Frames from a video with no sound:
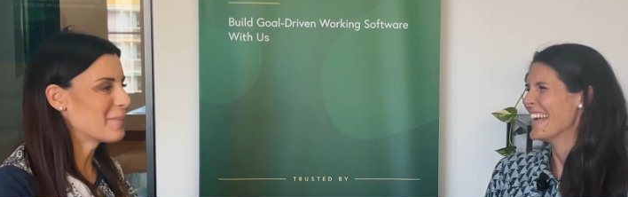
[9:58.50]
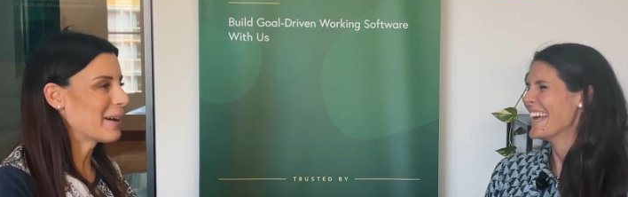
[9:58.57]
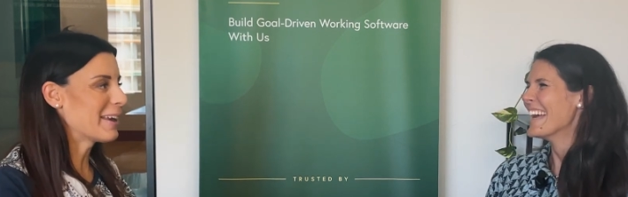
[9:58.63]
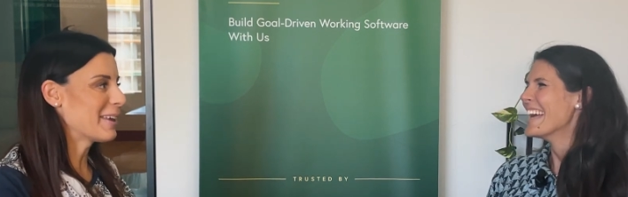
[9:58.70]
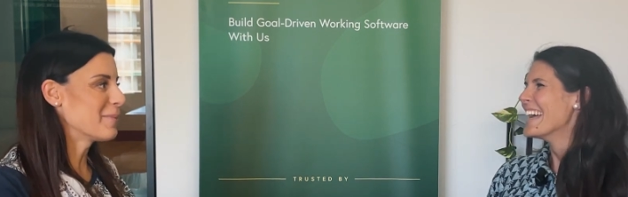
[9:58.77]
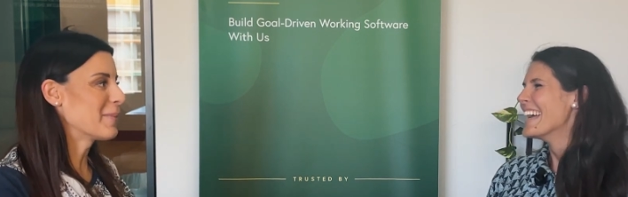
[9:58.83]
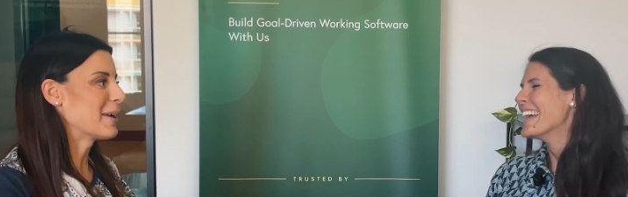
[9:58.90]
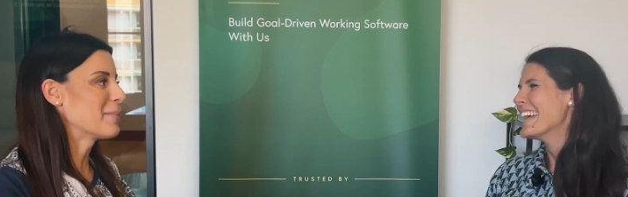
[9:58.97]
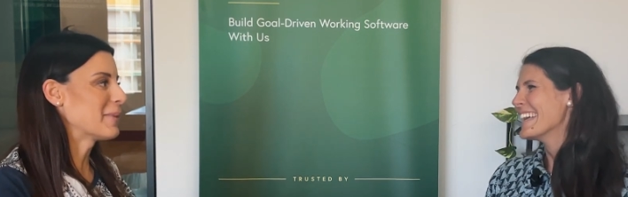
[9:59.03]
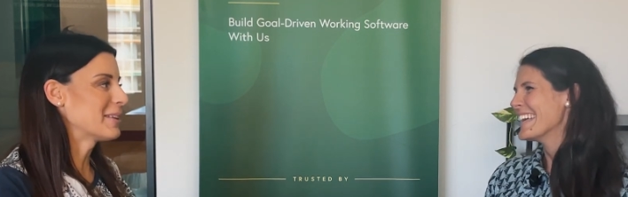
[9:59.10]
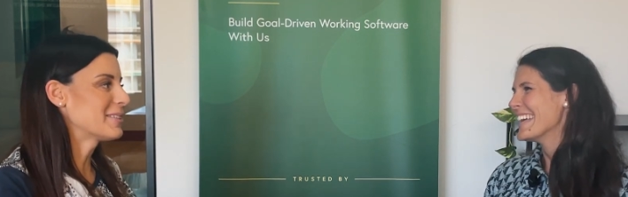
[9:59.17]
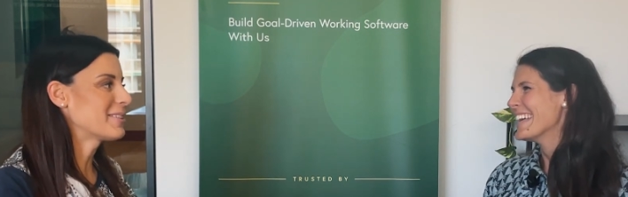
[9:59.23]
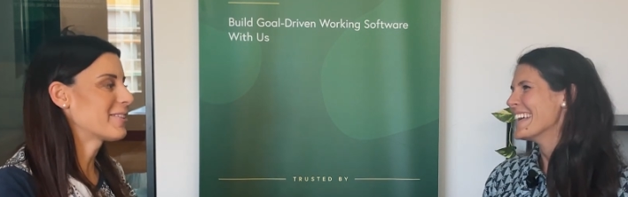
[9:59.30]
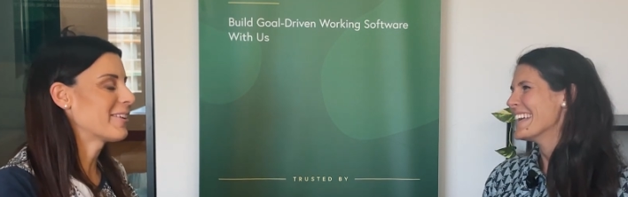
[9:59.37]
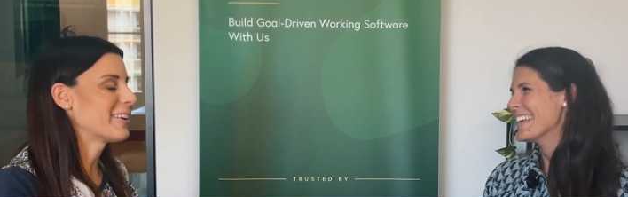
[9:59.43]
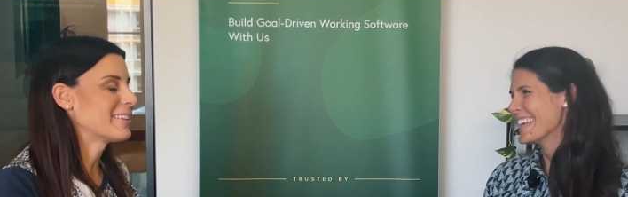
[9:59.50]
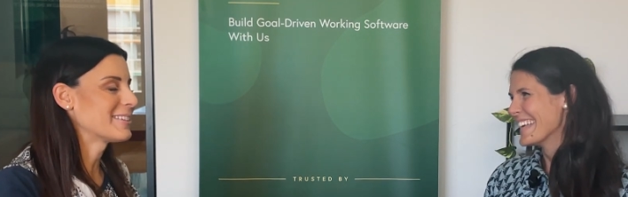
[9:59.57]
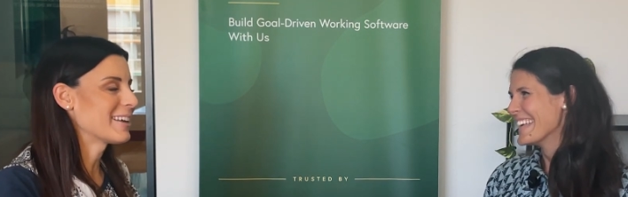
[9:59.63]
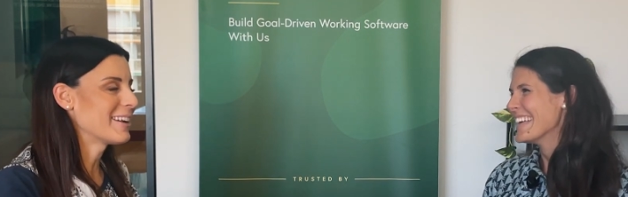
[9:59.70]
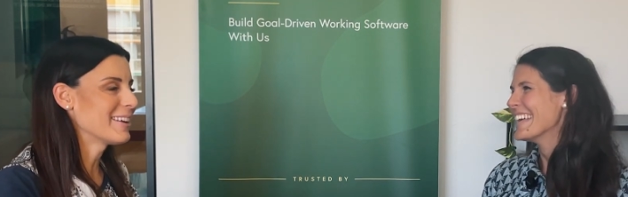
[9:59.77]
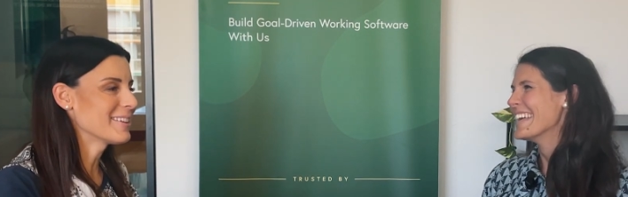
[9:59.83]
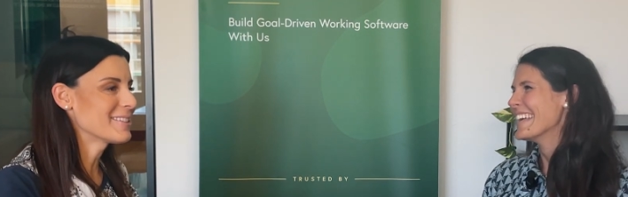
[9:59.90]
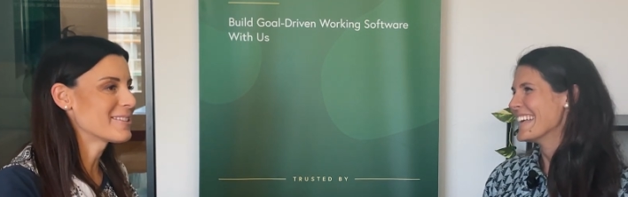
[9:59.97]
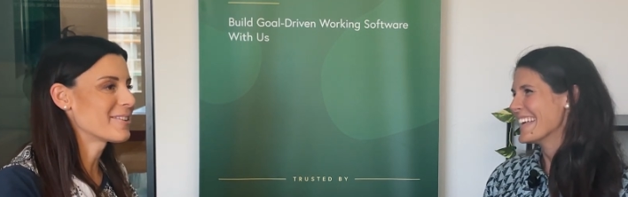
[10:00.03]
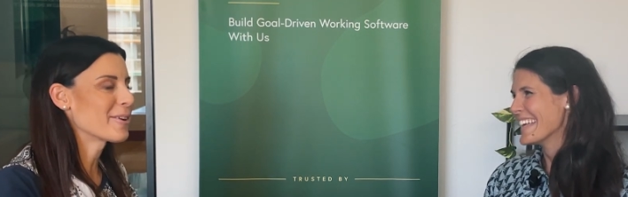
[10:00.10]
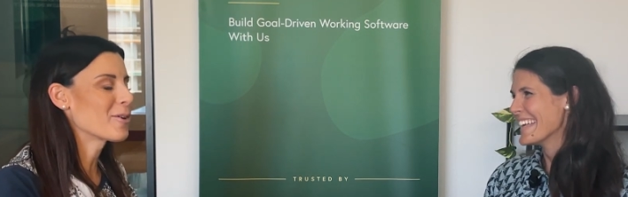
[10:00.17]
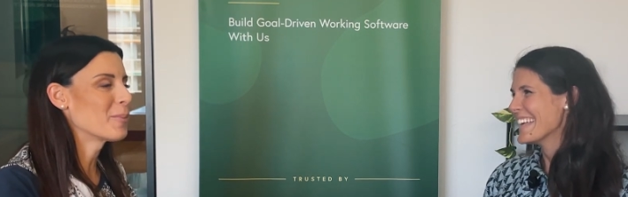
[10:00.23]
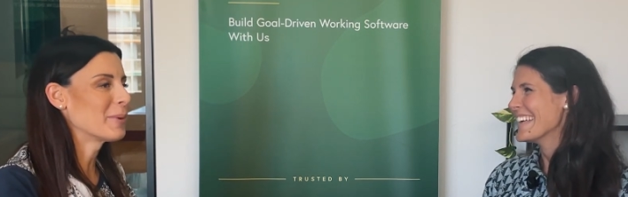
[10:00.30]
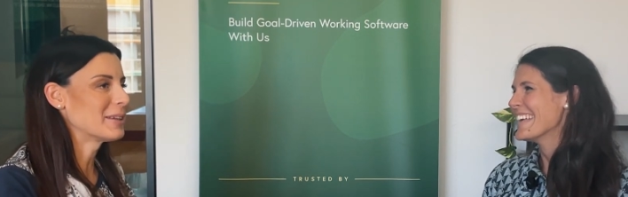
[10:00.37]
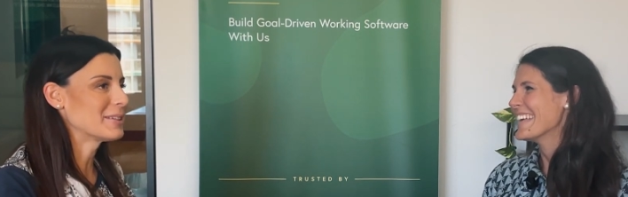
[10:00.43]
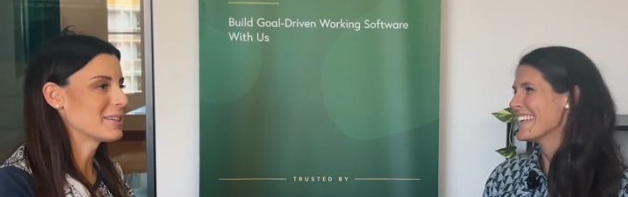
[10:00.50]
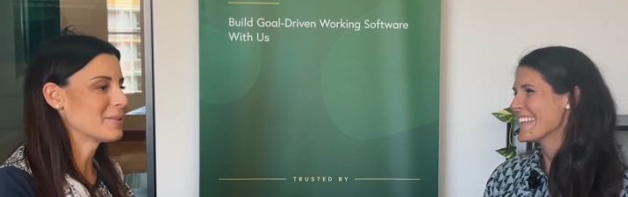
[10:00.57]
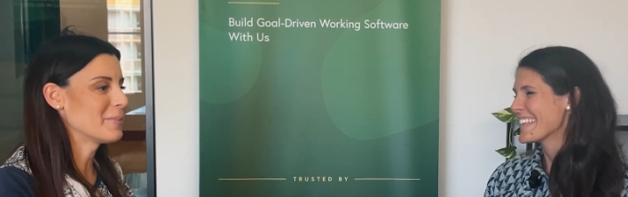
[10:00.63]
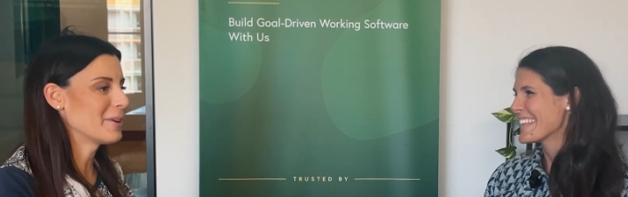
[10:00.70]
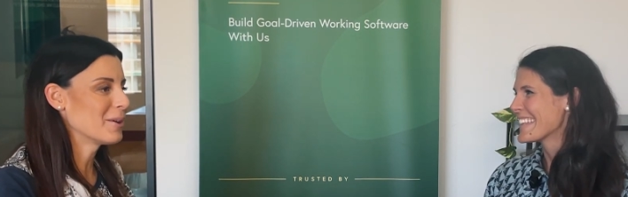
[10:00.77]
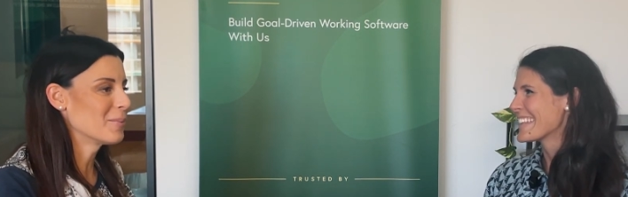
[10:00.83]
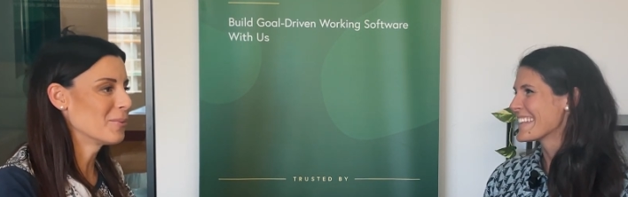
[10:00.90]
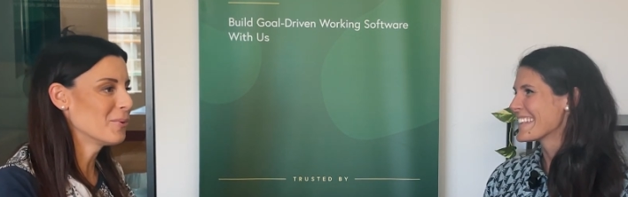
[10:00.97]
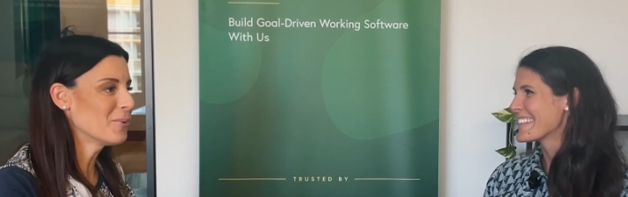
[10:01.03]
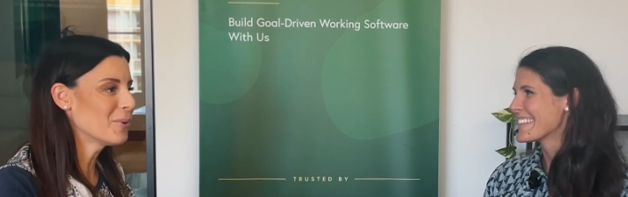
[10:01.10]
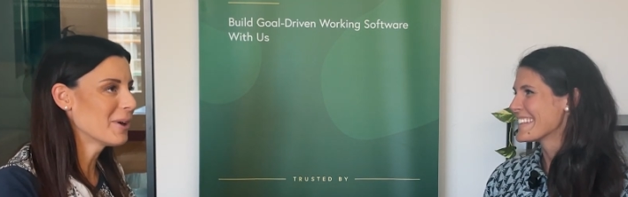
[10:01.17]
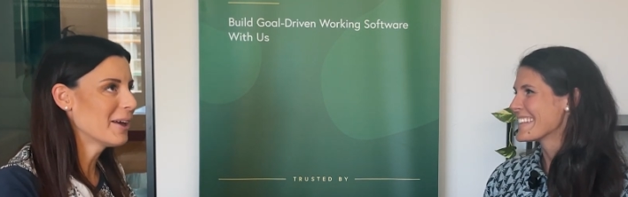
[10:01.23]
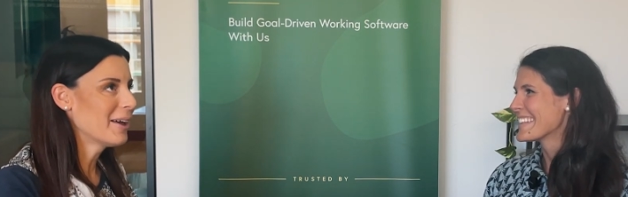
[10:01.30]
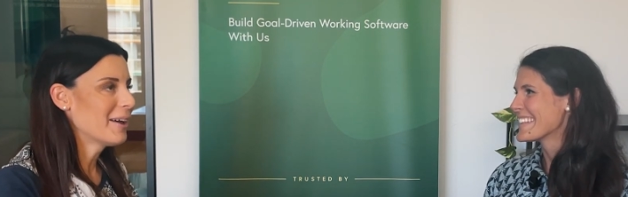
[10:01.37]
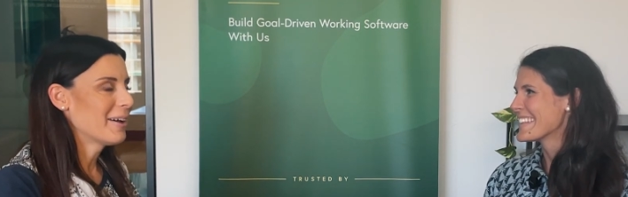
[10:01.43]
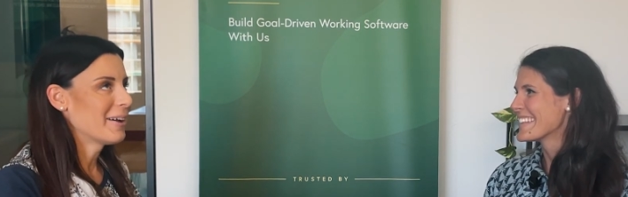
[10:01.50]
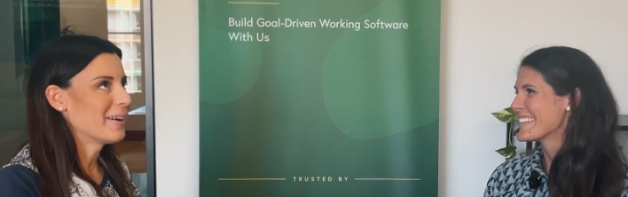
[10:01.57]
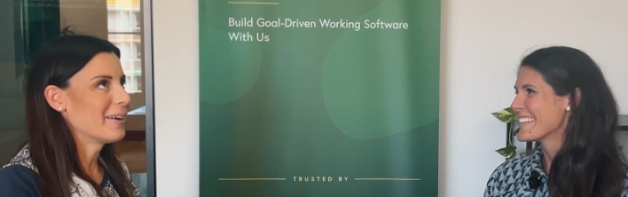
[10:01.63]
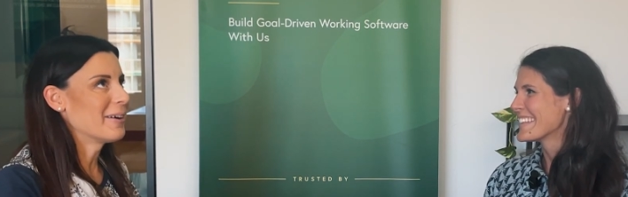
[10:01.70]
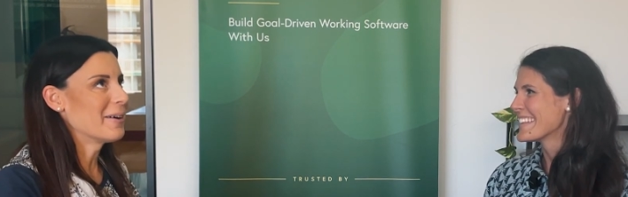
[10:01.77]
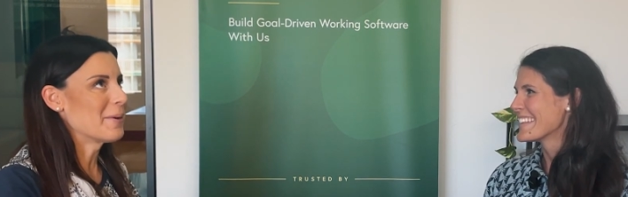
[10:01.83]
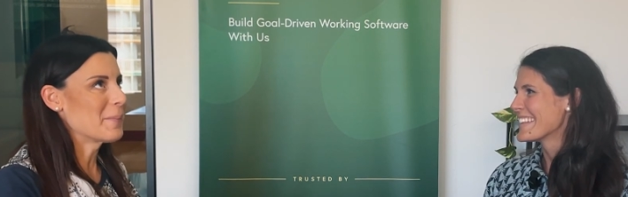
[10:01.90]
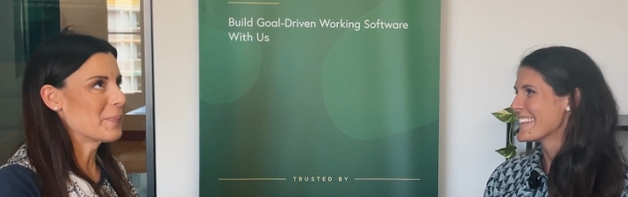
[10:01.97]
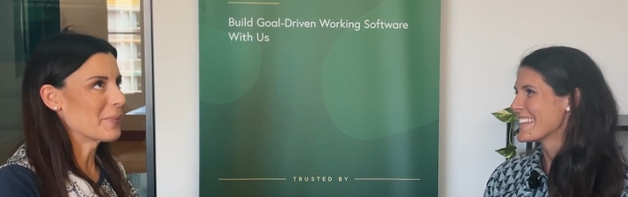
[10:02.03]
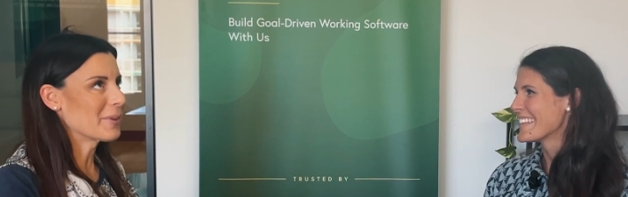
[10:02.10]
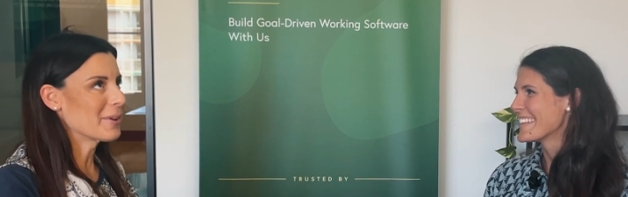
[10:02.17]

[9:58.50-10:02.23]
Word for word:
Speaker 1: my, my mentor at recommended me a book um,